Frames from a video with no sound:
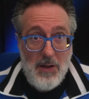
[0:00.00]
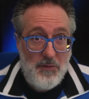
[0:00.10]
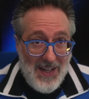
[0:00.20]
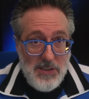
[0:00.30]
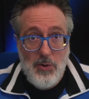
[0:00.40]

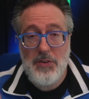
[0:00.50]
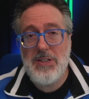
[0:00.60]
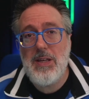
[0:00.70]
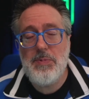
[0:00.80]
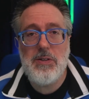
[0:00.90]
Find out in
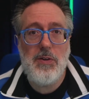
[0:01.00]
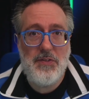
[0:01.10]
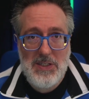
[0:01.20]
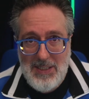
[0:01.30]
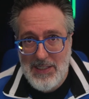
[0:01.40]
this episode of
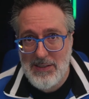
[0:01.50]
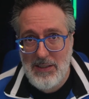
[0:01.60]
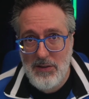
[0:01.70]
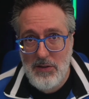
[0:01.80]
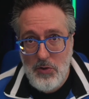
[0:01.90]
the Test
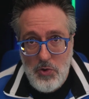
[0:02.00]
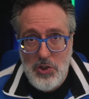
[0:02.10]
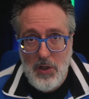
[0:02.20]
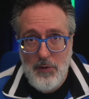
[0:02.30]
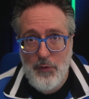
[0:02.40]
Guild News
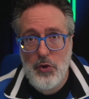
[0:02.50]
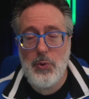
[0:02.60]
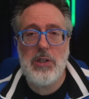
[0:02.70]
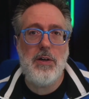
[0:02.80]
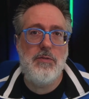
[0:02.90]
Show for the
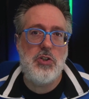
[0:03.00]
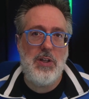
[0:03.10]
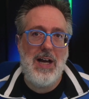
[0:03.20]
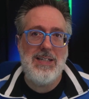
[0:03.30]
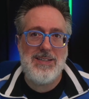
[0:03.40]
week of
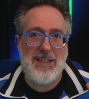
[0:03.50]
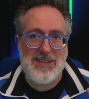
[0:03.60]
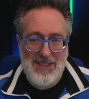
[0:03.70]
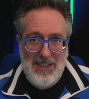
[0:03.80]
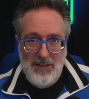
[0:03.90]
July
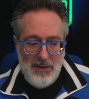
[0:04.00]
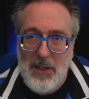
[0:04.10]
16th.